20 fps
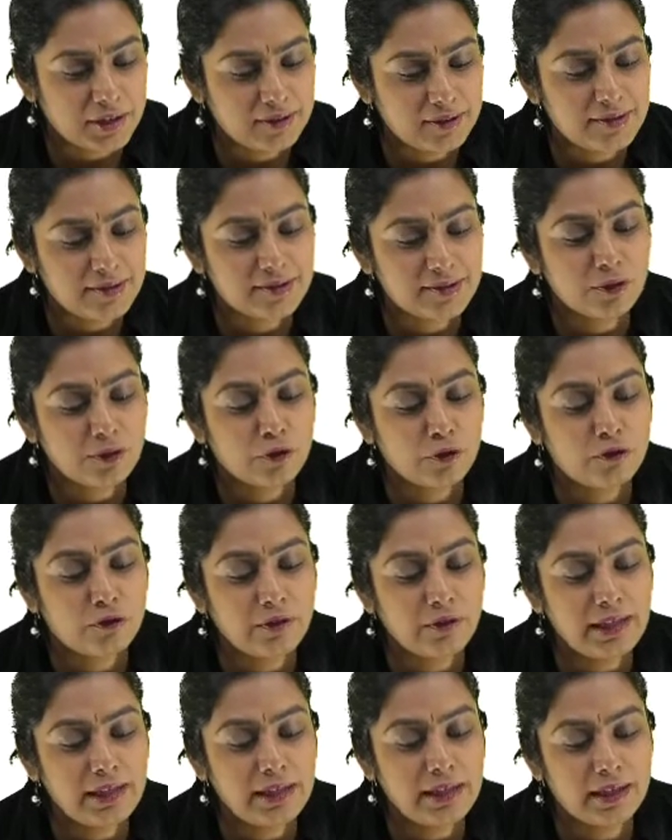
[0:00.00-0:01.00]
there is
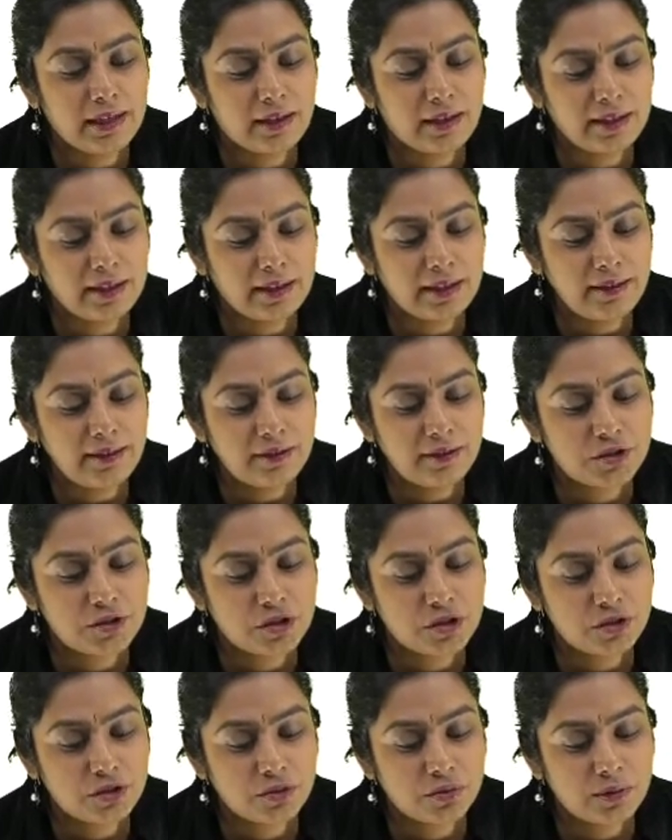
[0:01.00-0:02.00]
feline
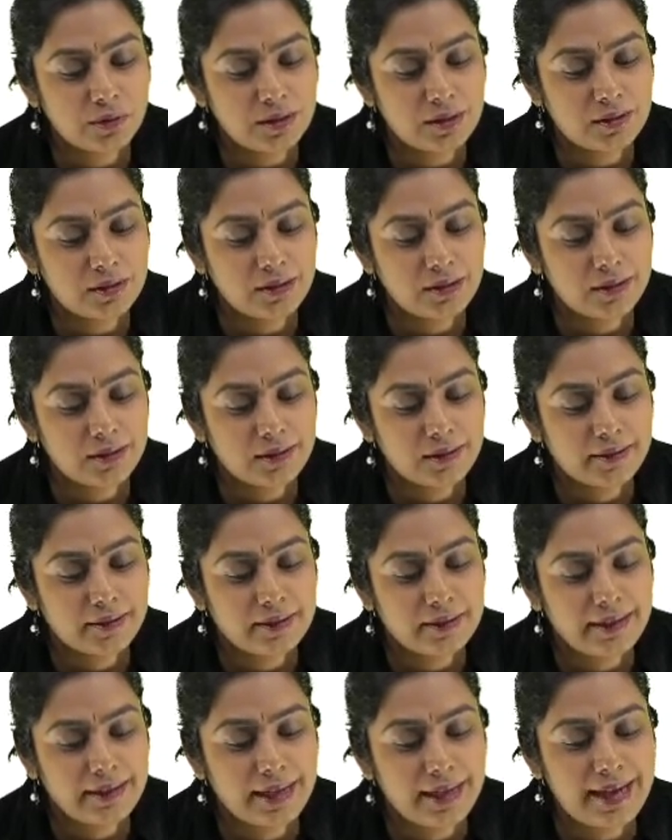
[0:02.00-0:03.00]
to do with
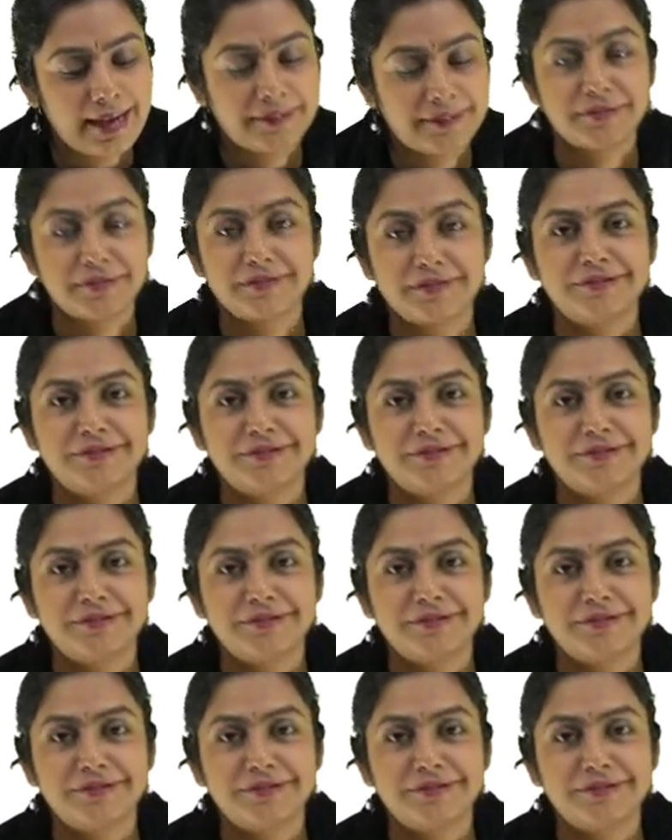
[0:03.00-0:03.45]
cat.